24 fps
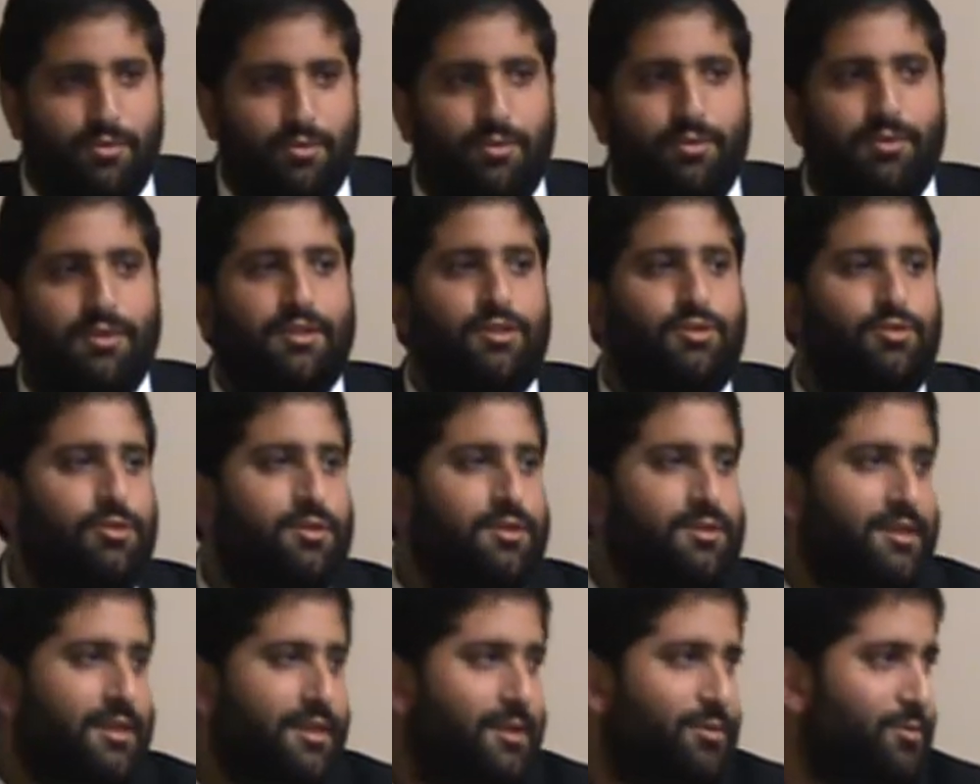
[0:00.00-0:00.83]
Well, the truth
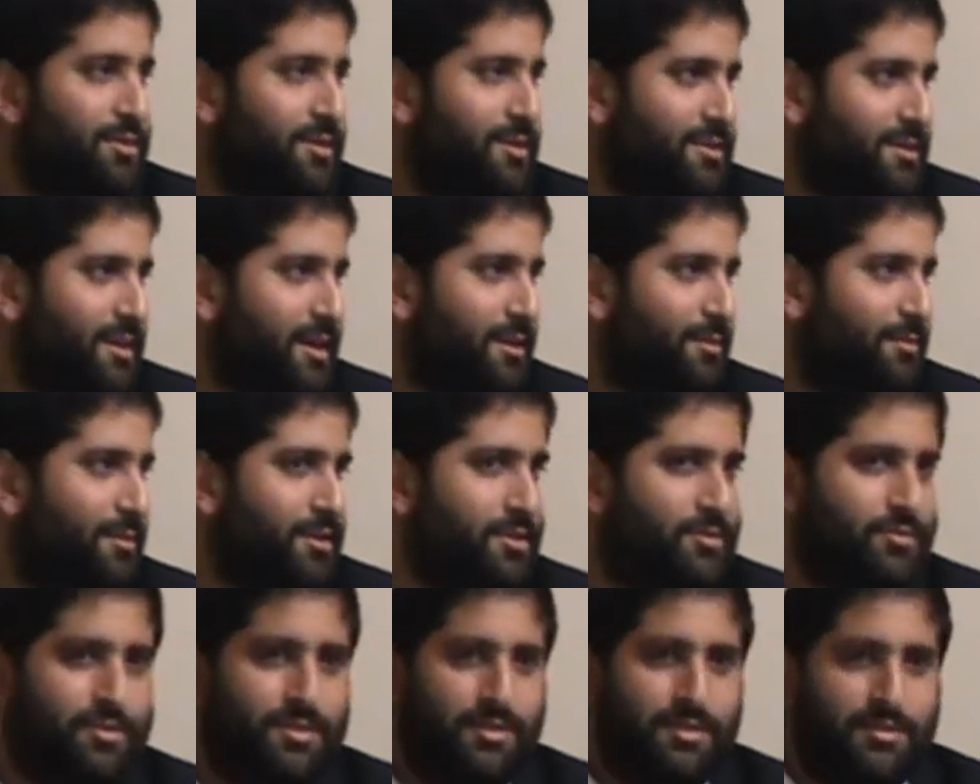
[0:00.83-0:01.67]
is I didn't really study
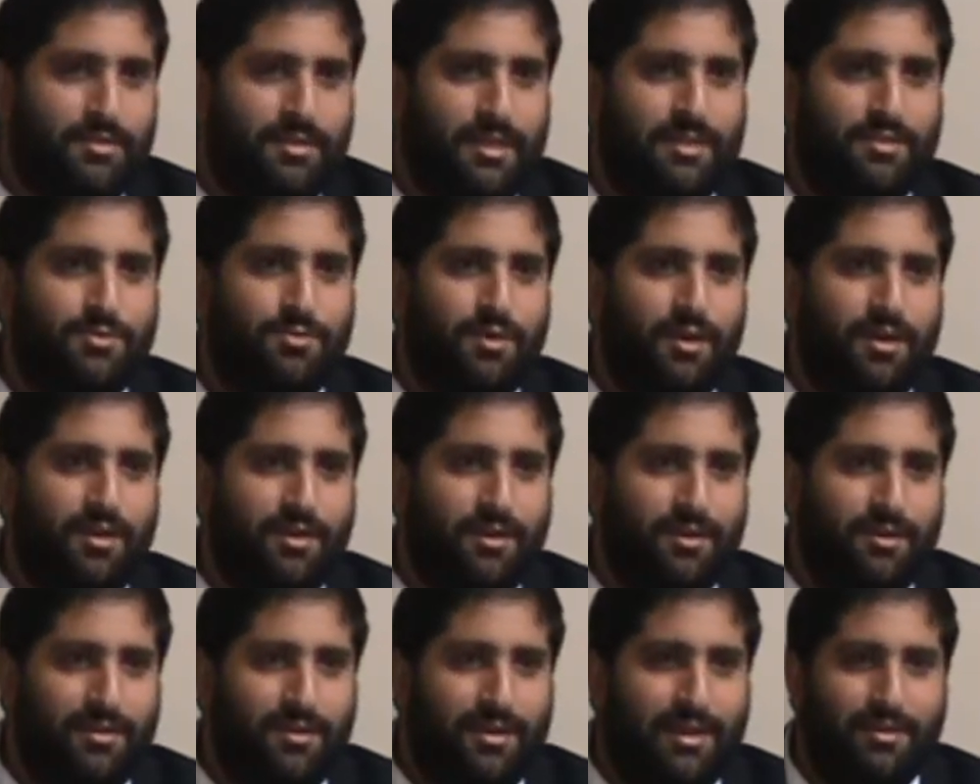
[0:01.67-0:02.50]
much for this. That's why
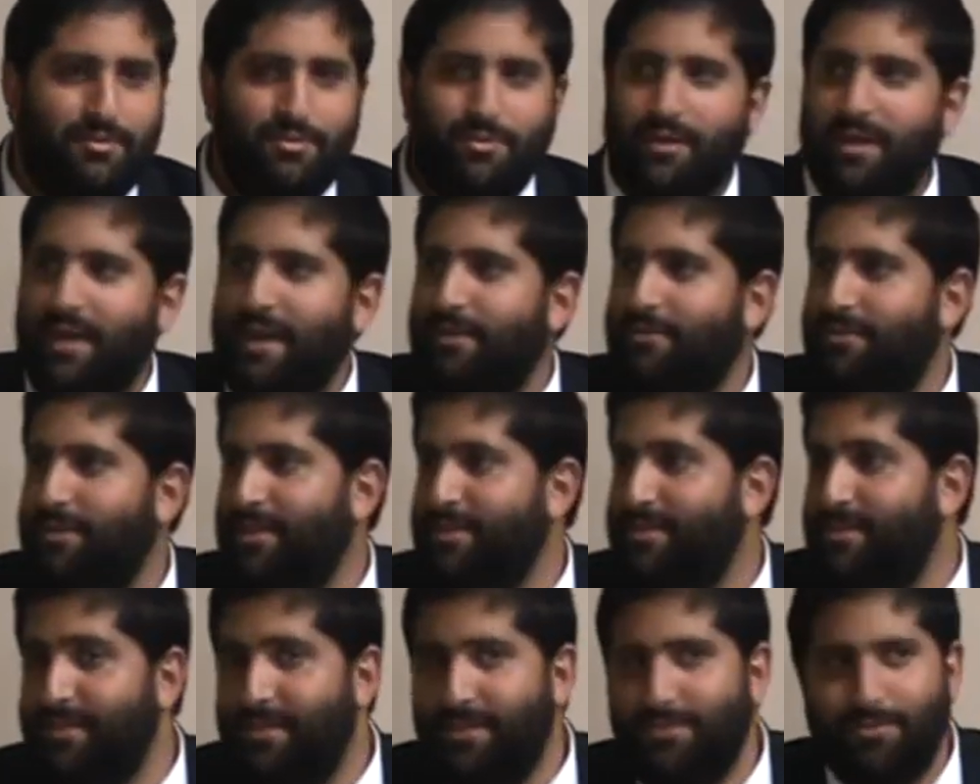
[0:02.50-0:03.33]
I have what I have.
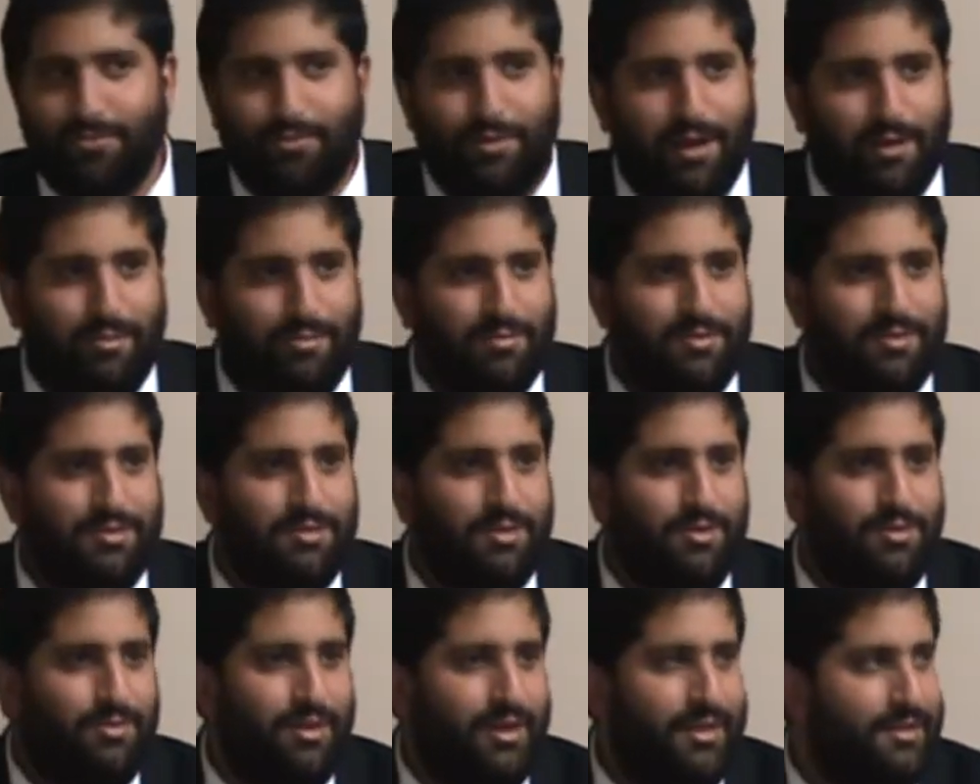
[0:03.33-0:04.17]
That's a different problem in its
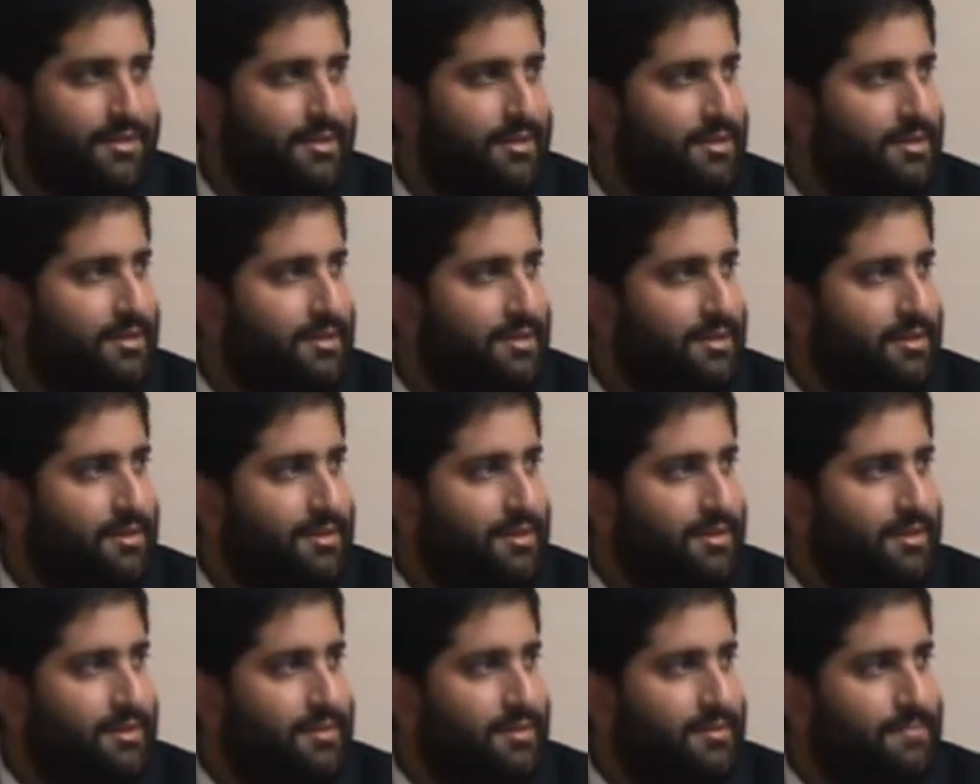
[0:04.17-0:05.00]
own right. So is a
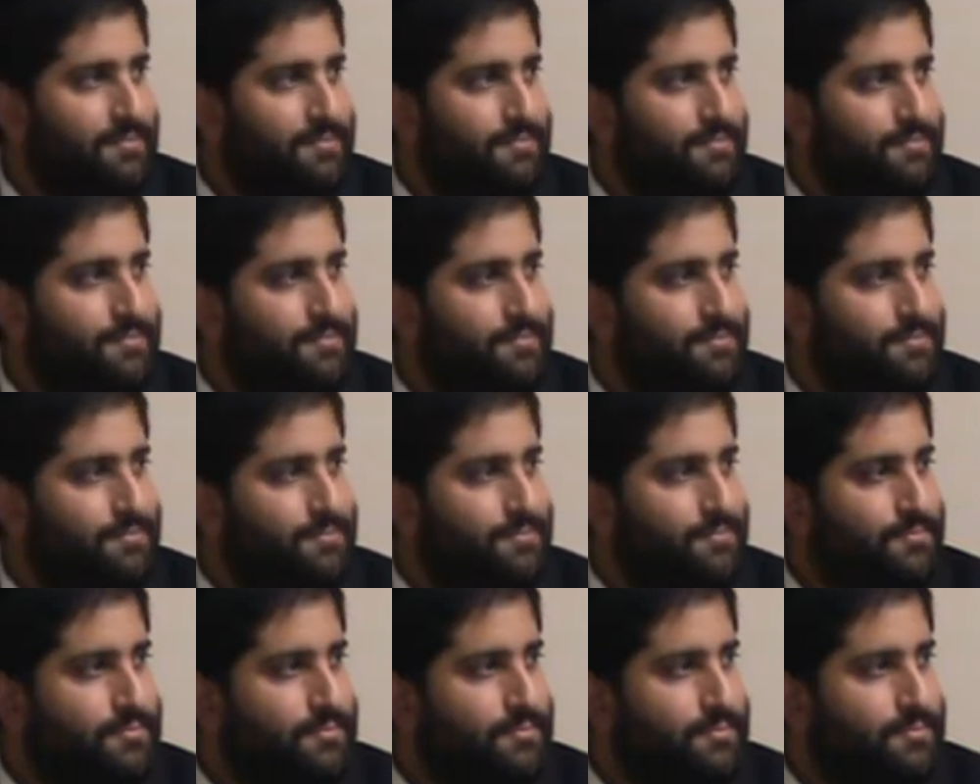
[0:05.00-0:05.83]
rabbi more
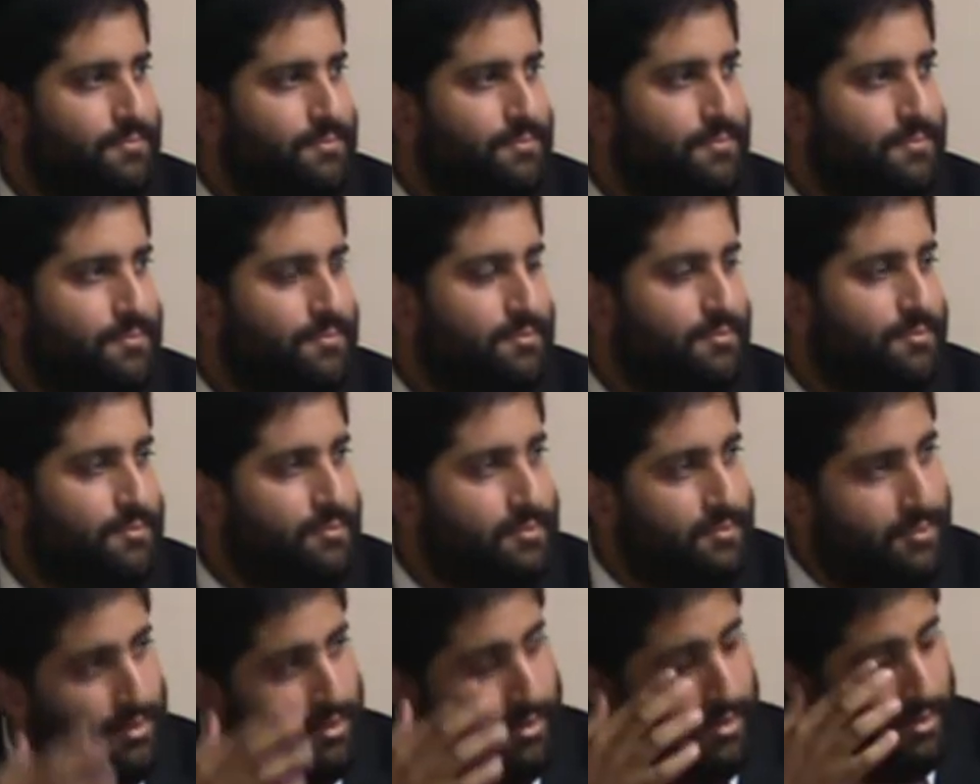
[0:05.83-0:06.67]
ideally a G
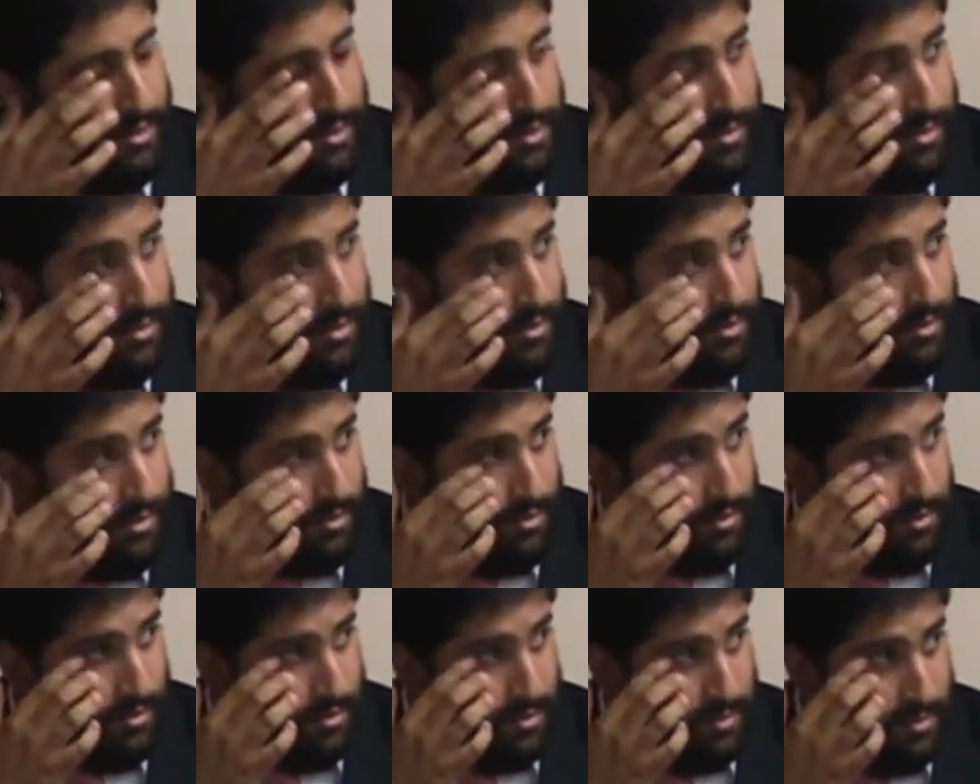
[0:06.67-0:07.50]
P or a
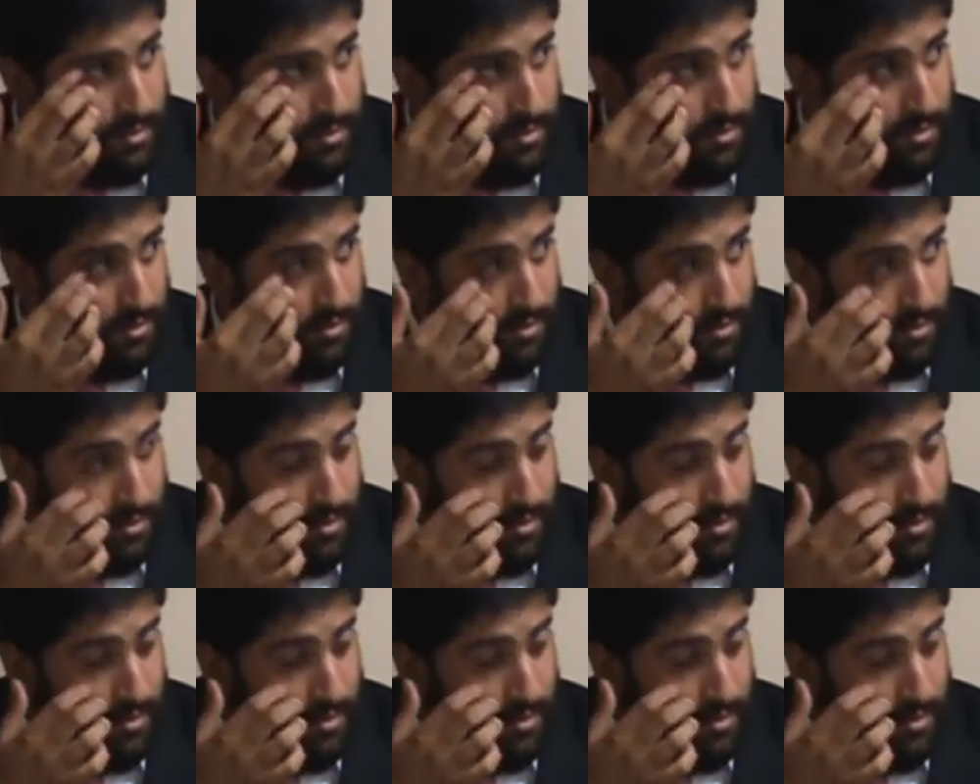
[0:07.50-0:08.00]
specialist